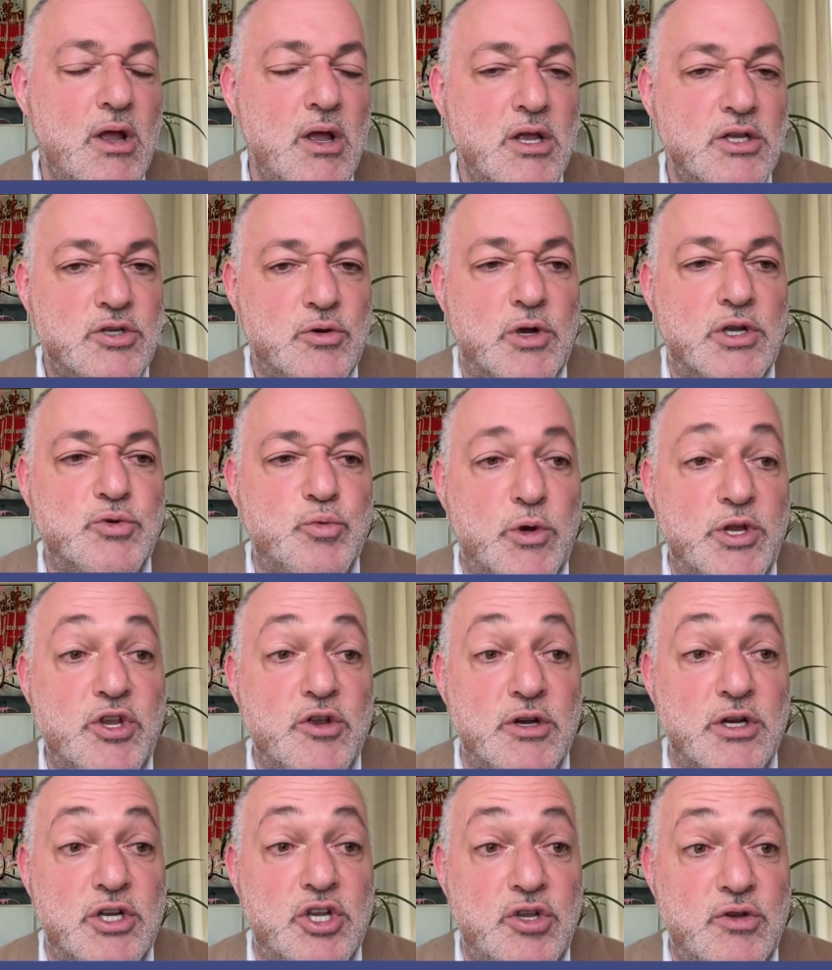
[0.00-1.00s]
So because when
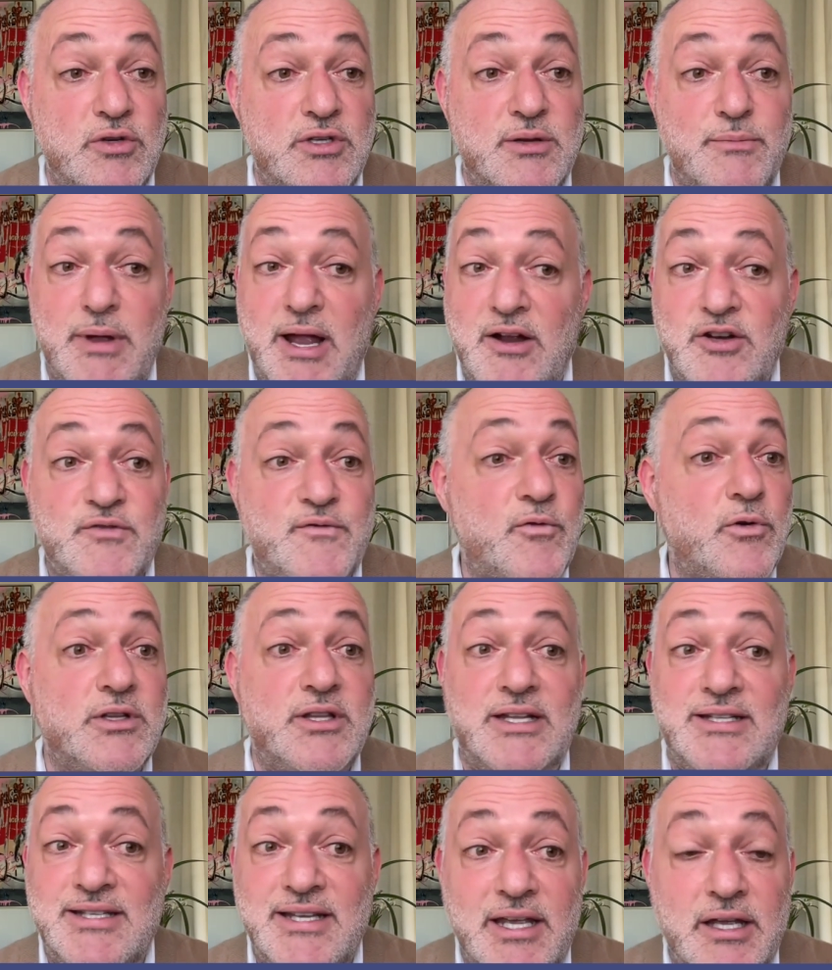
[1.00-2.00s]
you're accused of marriage fraud,
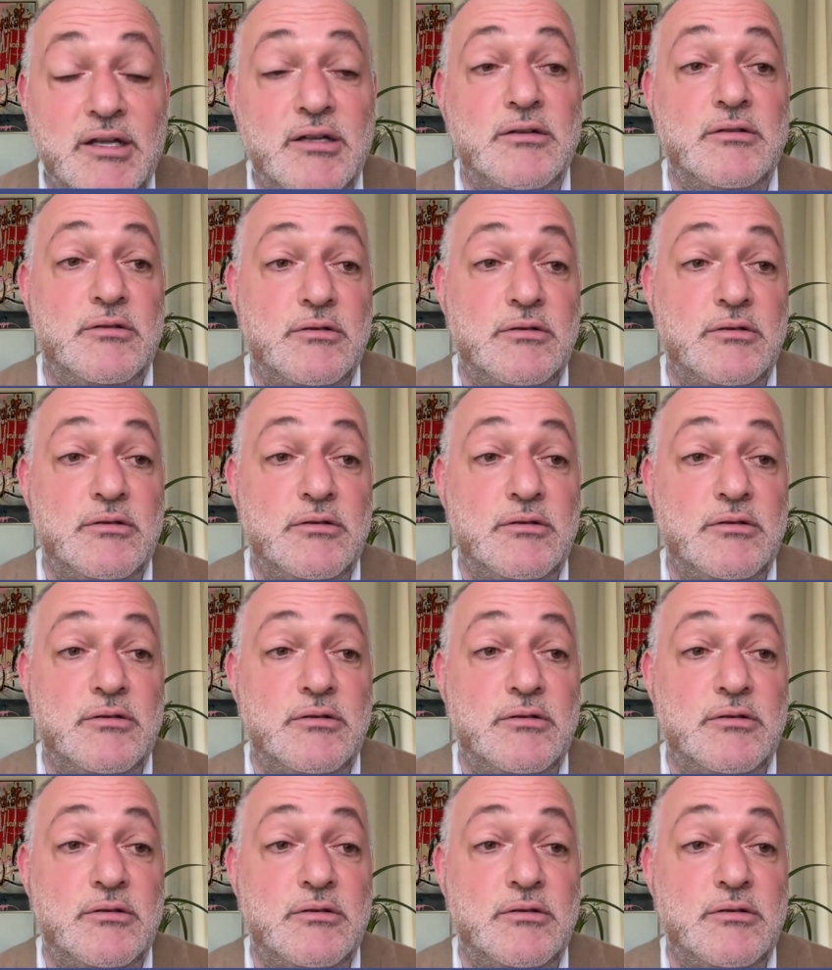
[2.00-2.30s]
that's it.